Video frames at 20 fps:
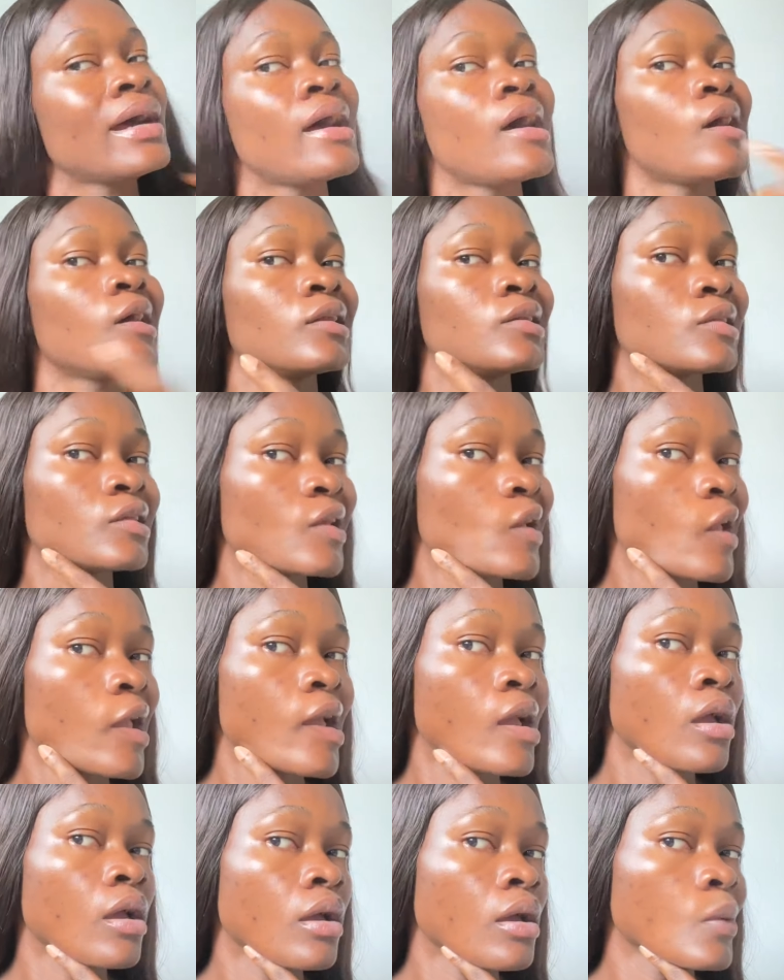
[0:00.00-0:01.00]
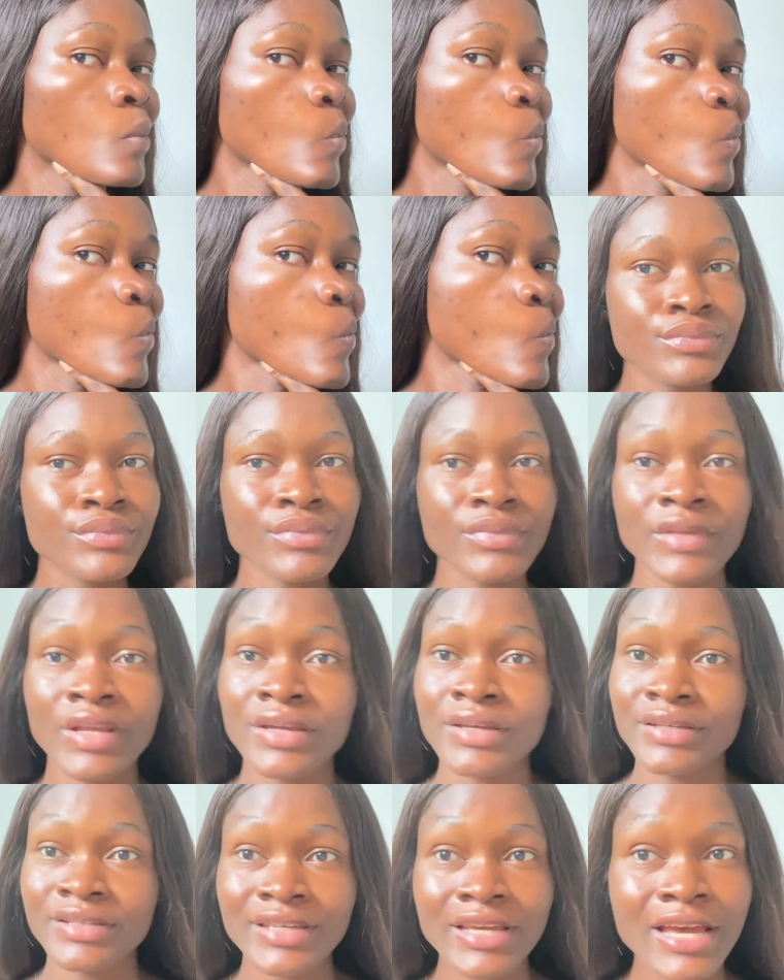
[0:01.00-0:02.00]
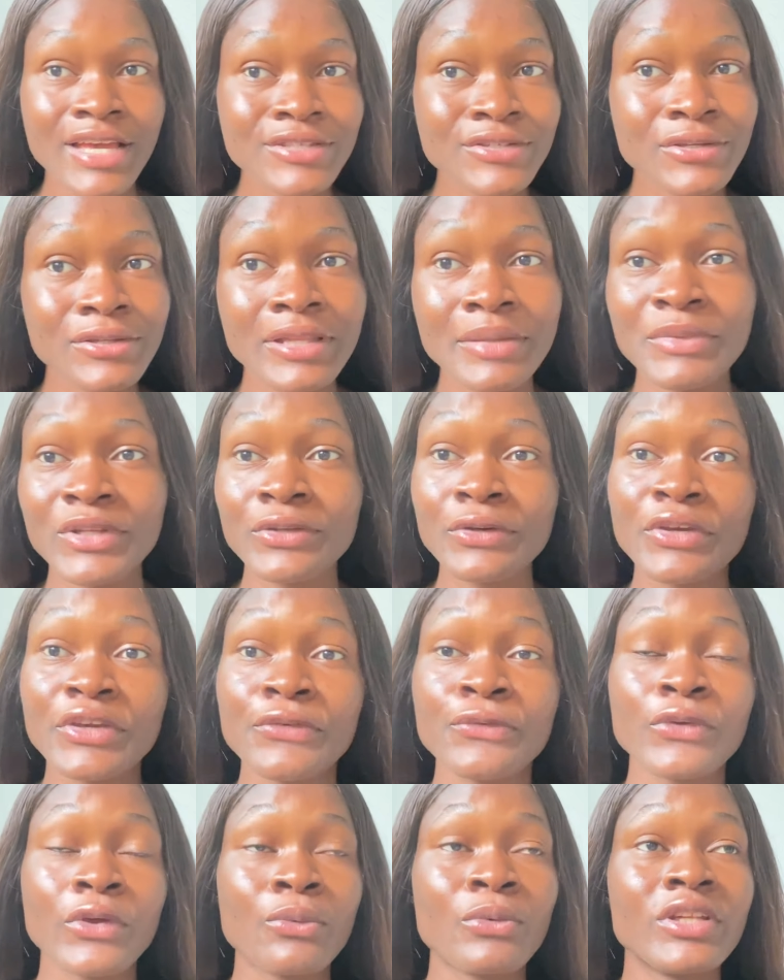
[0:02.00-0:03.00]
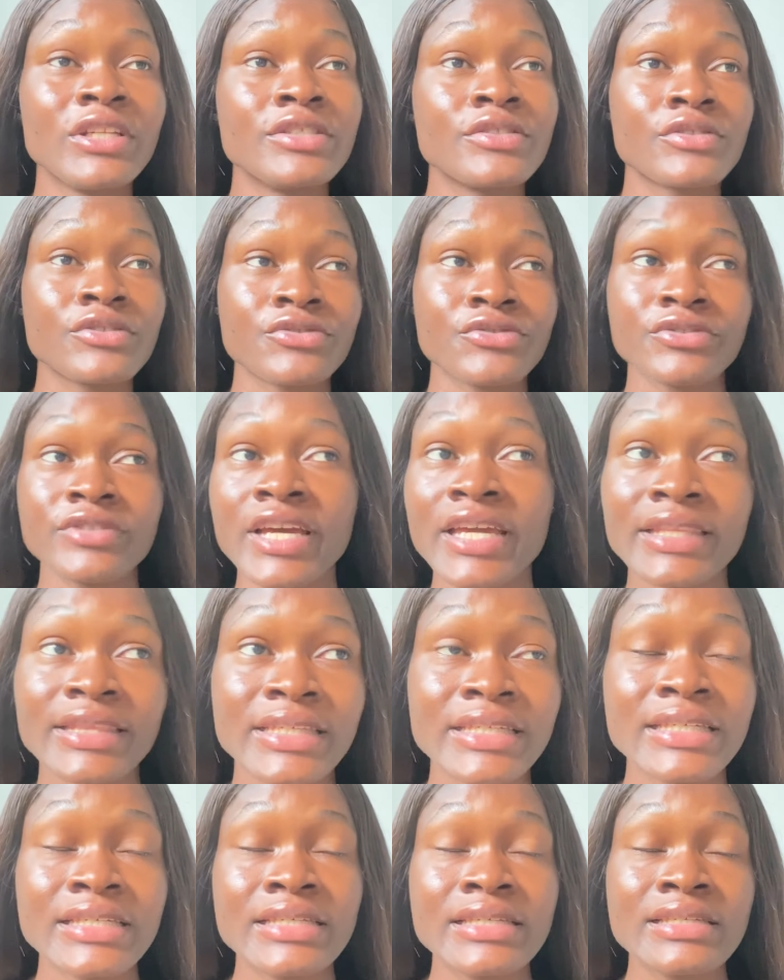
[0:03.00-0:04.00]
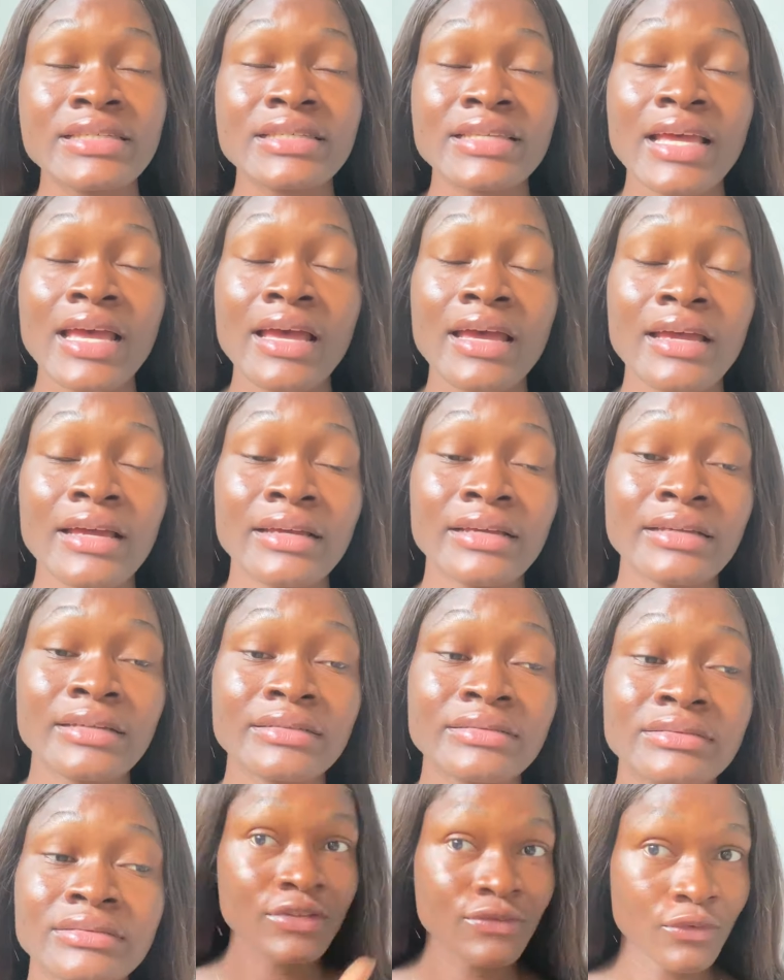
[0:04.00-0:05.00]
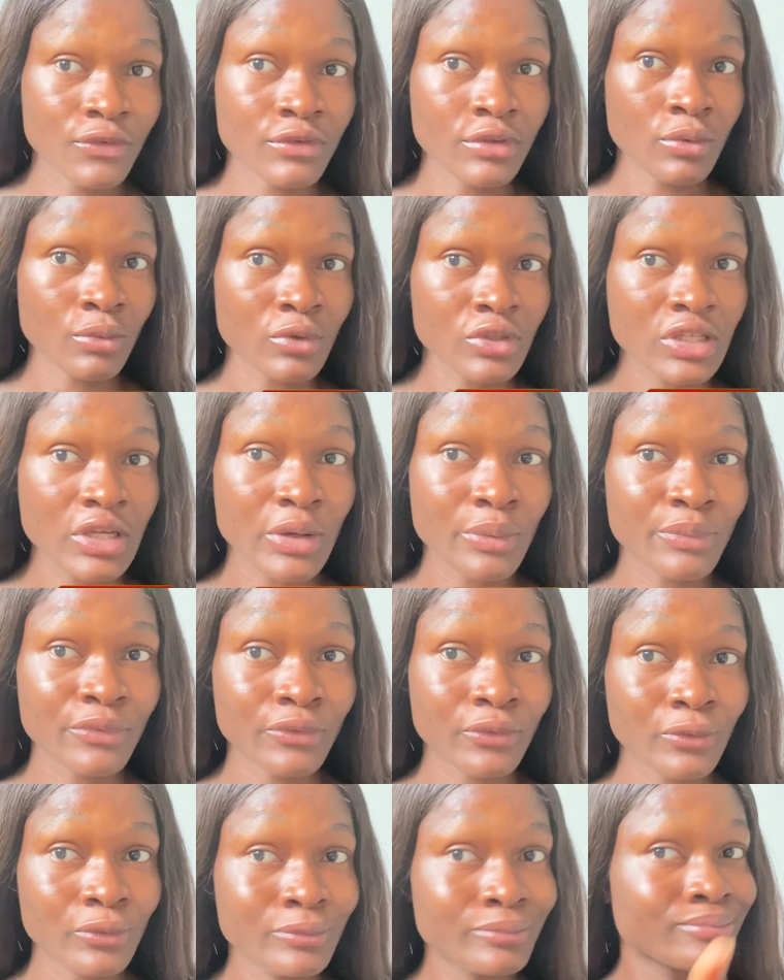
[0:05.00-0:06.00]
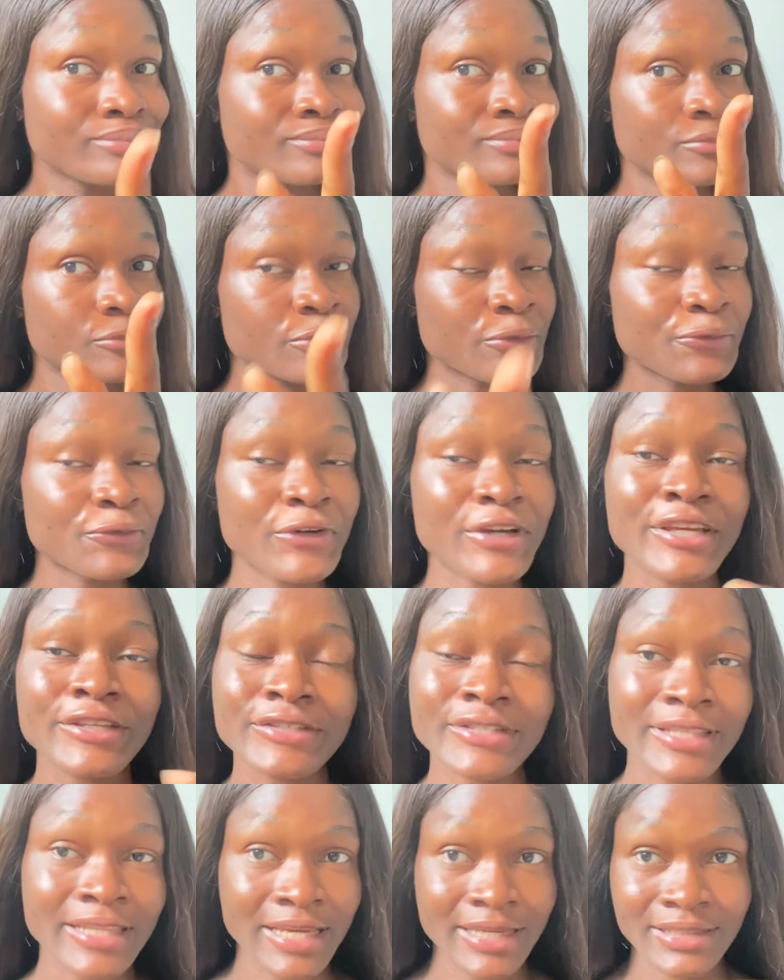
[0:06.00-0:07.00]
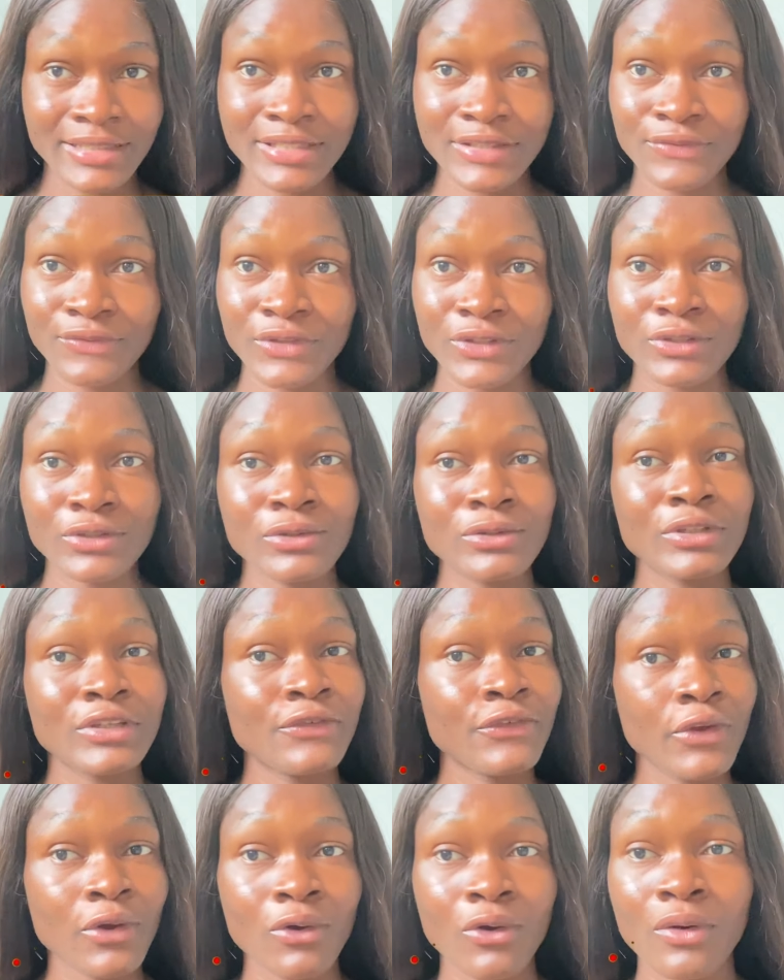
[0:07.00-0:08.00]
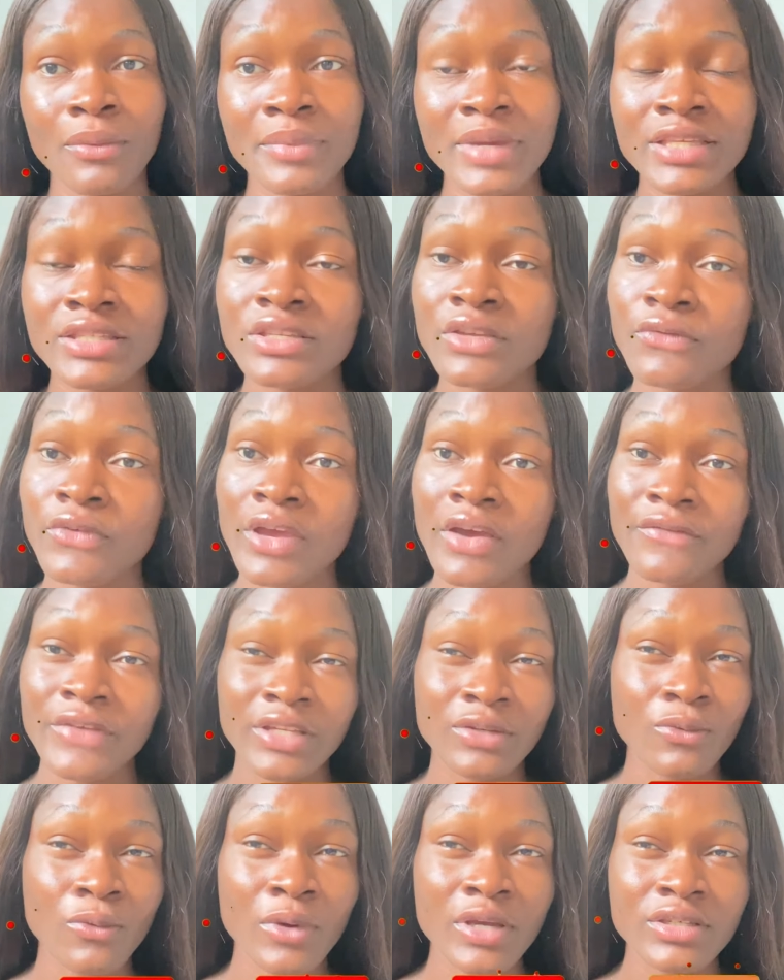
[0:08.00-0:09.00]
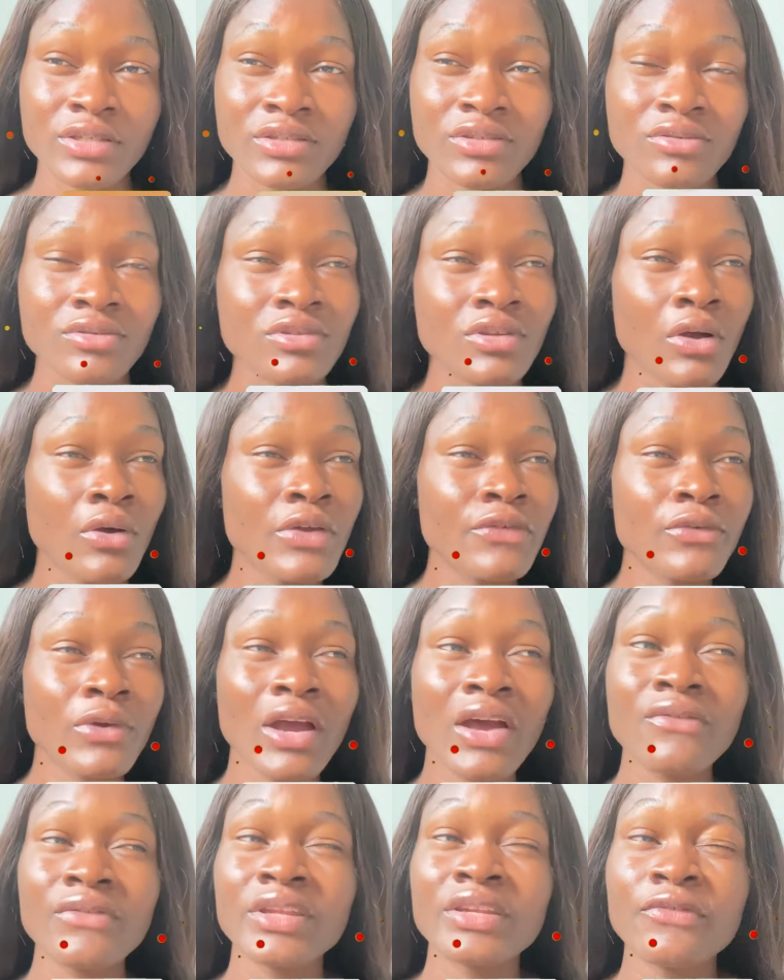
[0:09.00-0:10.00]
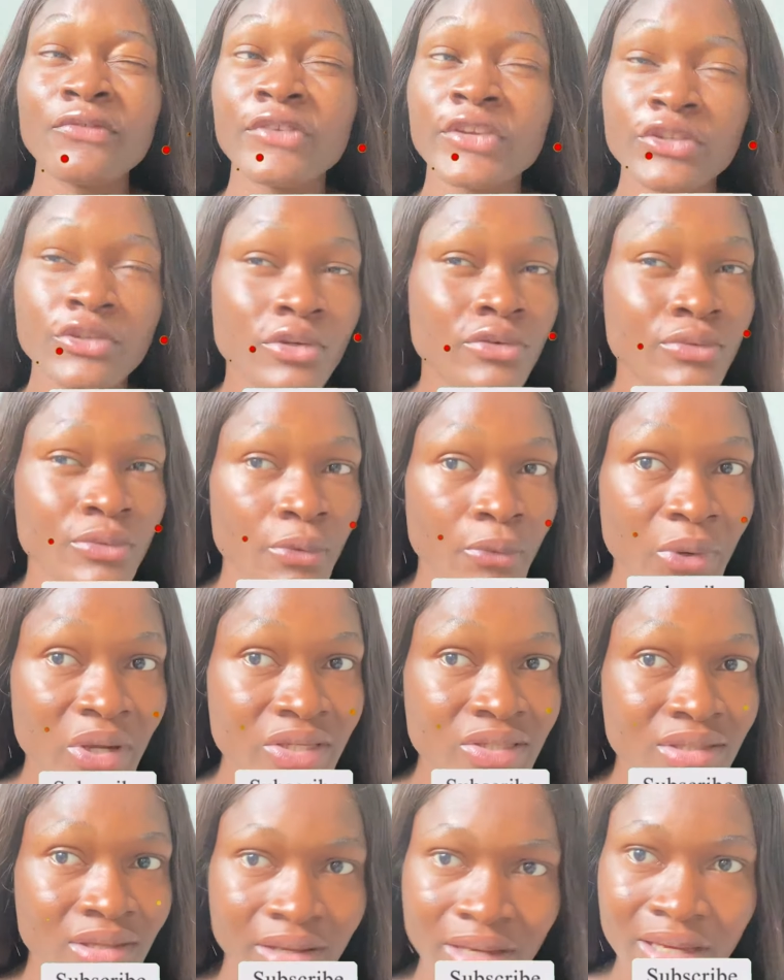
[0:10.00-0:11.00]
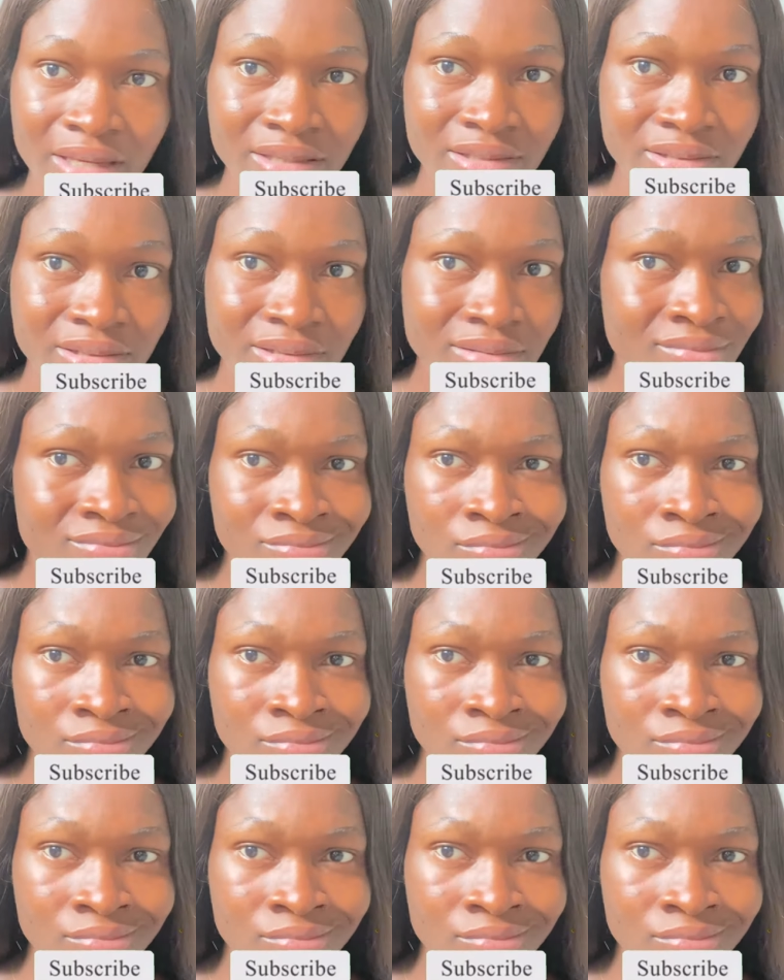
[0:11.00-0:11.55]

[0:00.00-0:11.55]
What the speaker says: And here, yeah, so let me know if you're willing to try this and if video was helpful. Don't forget to like this video, leave your comments if you have any questions, or if you have any video requests, guys,